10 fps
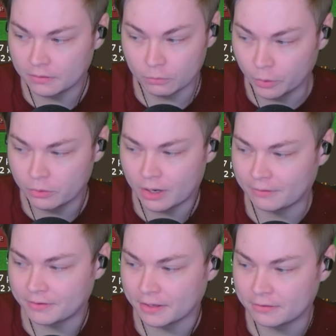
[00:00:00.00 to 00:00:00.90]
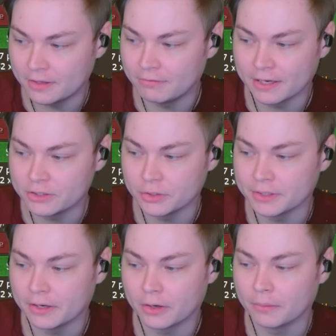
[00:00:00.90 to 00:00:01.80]
runecrafting, thieving,
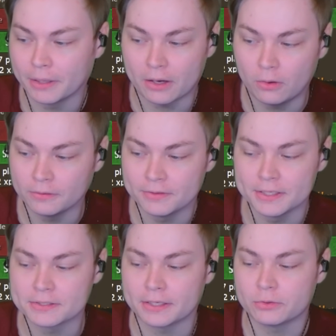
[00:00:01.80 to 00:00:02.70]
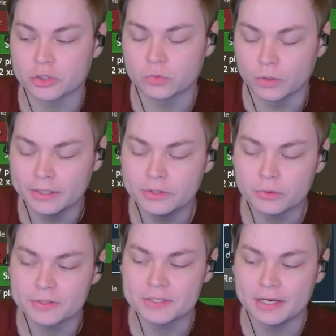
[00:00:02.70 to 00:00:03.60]
agility, herb, like all of these, like just really
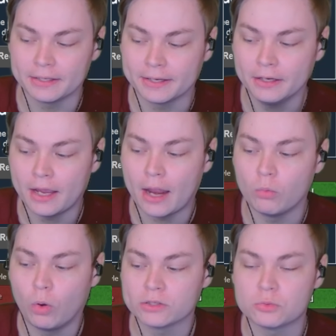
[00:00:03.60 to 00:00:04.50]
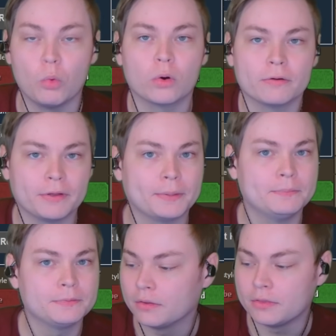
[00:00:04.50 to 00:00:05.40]
enjoys skilling and wants more of it.
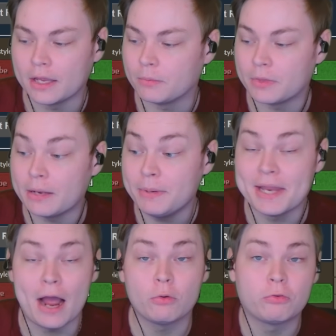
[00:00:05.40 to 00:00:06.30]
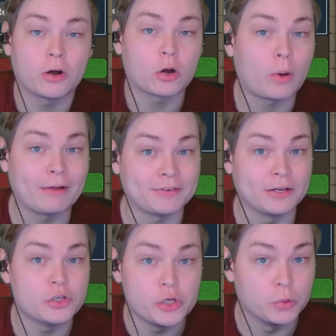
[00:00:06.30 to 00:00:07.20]
They'd be down for a crafting
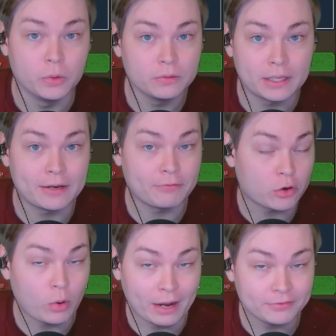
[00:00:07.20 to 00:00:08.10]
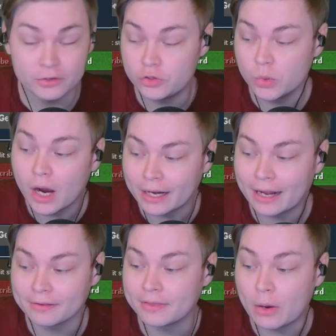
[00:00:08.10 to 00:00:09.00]
2. Like if a crafting 2 got
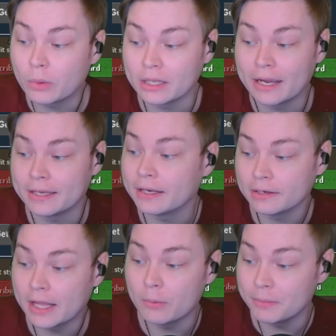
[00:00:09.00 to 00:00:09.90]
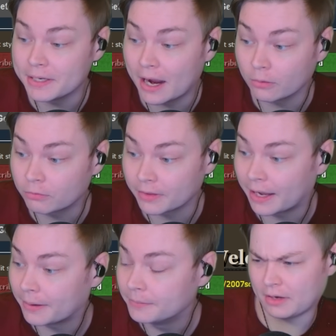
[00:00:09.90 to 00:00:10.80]
added, they would like it. They would be down for
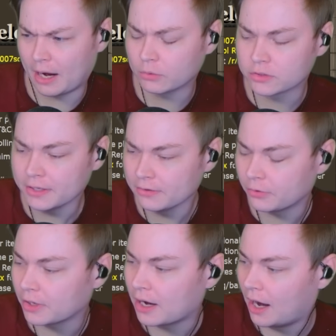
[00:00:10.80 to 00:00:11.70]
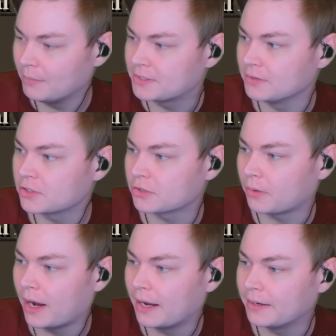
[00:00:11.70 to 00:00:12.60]
that. I was looking through the comments in this
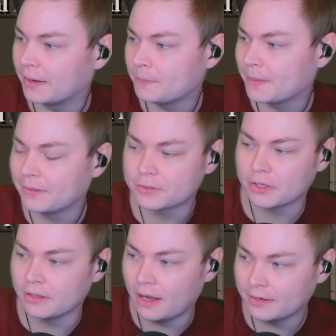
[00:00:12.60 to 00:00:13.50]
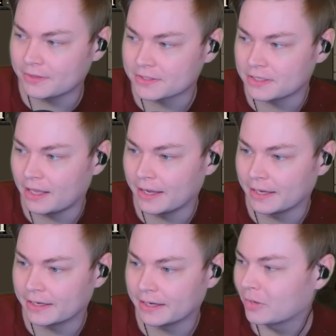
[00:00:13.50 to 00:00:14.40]
thread, and there's a lot of this
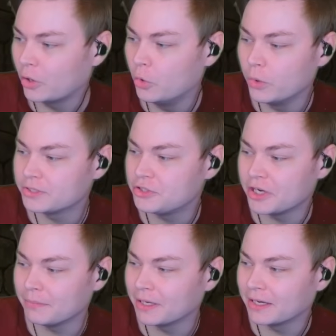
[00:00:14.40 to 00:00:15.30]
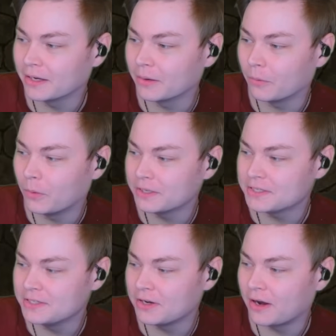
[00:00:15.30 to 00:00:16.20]
like, who is Jimmy? What is
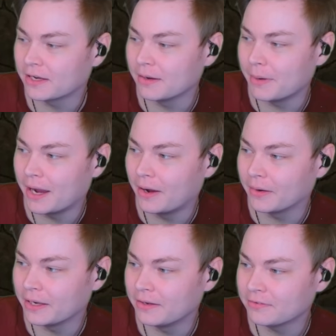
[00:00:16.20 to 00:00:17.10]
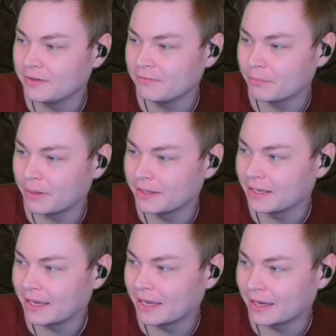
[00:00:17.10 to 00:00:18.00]
he talking about? He doesn't even play the
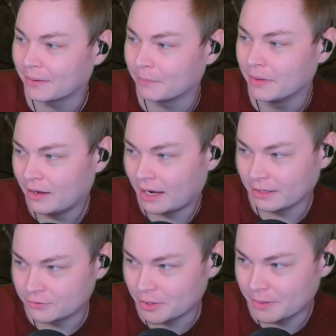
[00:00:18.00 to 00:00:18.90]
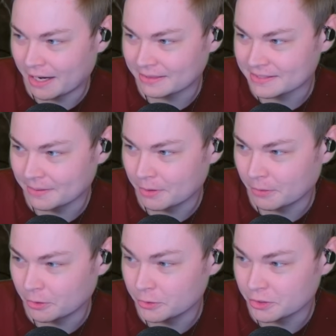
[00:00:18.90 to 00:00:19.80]
game. I love Jimmy. I had the same
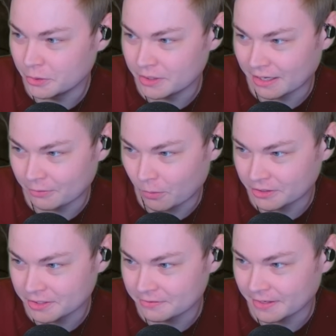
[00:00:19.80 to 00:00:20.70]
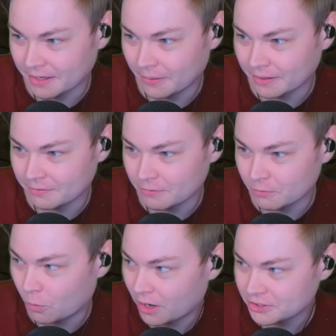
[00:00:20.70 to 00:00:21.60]
conclusion you did after watching his video. And if you've
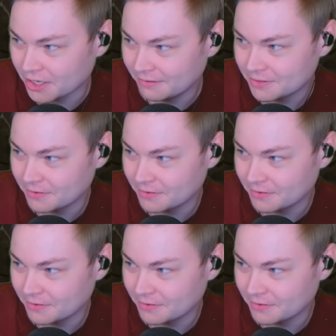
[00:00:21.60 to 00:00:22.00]
watched any of his